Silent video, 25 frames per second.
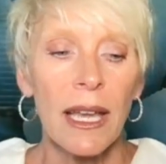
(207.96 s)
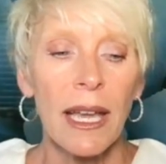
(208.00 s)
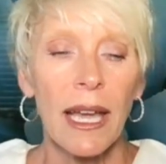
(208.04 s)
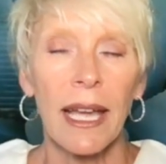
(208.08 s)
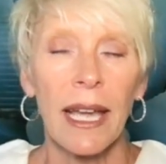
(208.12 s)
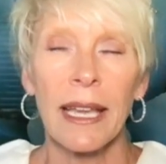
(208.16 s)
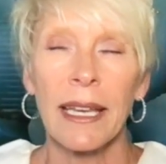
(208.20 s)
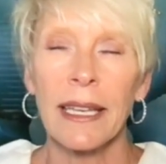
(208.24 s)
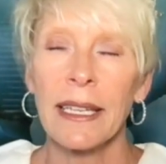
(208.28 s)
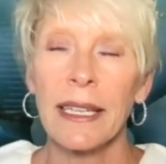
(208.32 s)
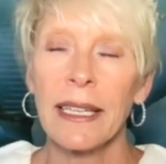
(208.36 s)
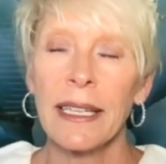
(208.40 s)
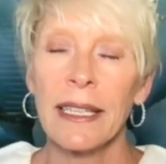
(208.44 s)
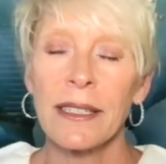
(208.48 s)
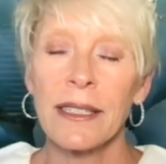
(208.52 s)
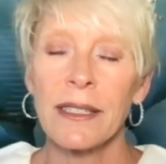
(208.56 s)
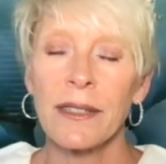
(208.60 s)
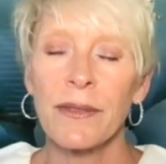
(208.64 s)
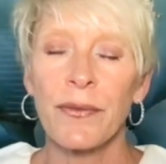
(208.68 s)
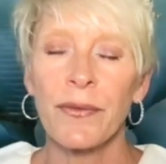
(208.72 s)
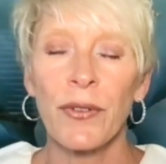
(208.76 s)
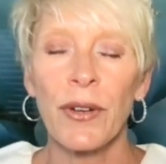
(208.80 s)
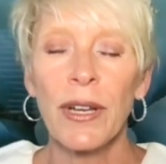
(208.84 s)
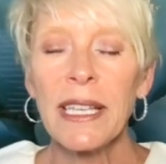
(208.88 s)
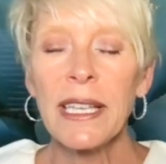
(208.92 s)
And
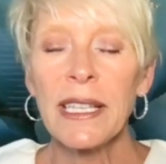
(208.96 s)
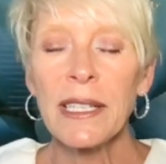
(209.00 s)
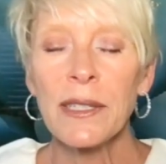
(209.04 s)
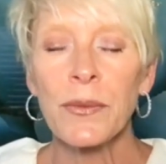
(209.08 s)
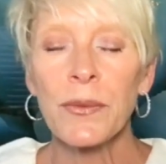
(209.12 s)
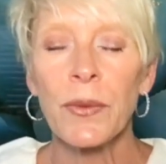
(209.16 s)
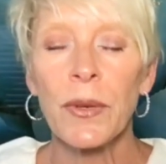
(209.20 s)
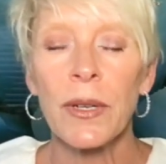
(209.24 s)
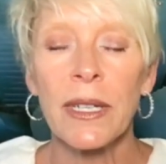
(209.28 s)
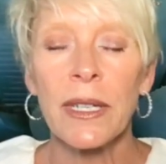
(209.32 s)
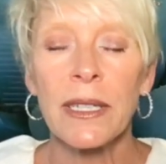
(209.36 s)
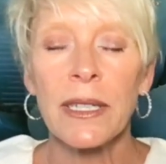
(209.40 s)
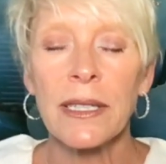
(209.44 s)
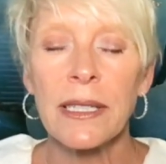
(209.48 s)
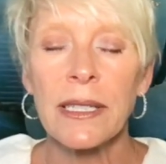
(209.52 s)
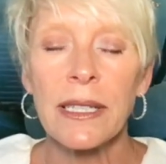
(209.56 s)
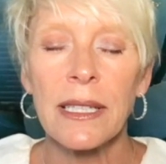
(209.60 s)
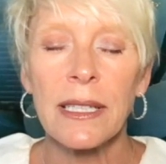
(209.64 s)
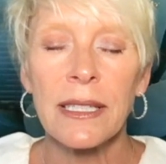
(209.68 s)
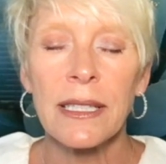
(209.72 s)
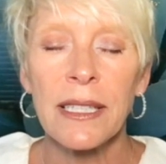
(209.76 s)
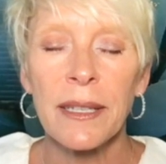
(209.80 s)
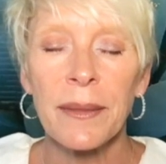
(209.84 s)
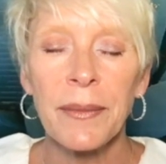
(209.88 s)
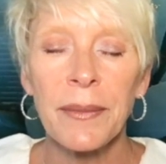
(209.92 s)
his phrase was
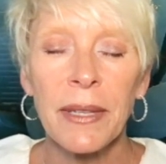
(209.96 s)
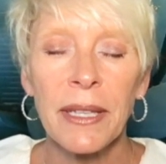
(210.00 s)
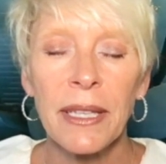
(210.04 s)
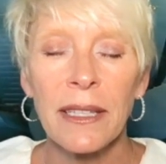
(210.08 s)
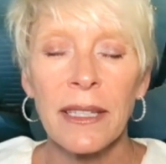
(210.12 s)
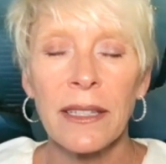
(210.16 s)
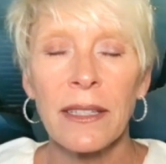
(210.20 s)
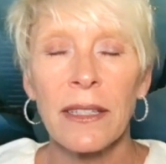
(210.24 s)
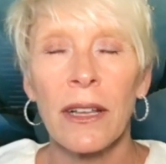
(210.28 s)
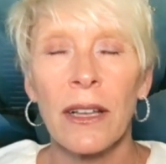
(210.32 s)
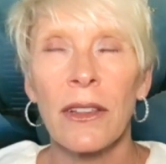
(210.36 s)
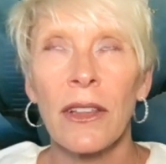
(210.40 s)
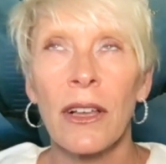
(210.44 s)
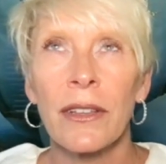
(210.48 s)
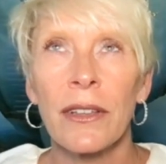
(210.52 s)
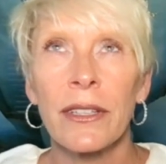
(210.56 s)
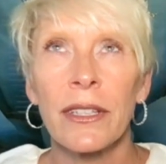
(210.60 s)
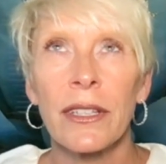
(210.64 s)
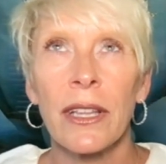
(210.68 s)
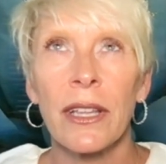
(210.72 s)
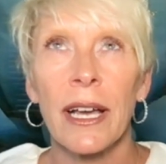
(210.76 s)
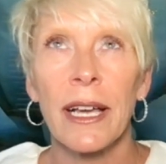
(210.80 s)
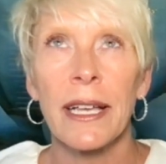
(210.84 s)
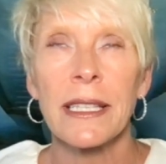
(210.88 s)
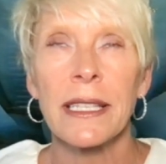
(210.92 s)
something along the
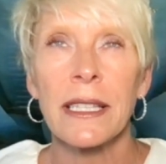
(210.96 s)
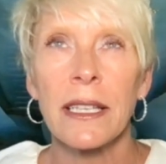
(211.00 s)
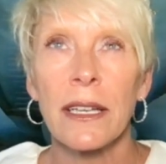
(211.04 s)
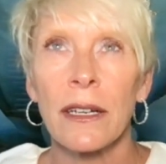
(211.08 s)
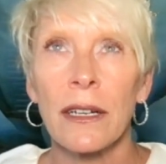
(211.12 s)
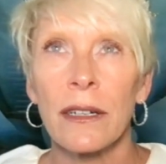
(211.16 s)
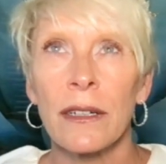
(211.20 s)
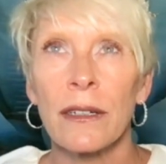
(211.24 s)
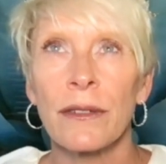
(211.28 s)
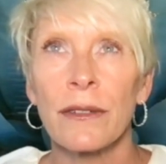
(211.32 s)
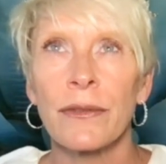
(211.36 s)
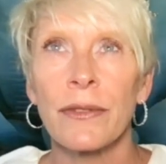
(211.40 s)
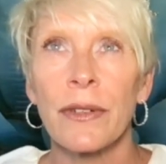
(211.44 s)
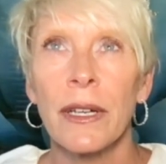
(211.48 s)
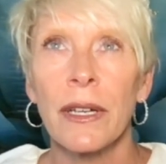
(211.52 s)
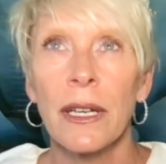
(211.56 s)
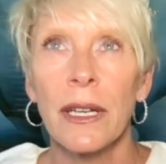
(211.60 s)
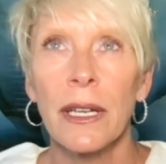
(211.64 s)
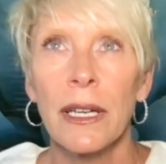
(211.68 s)
lines of,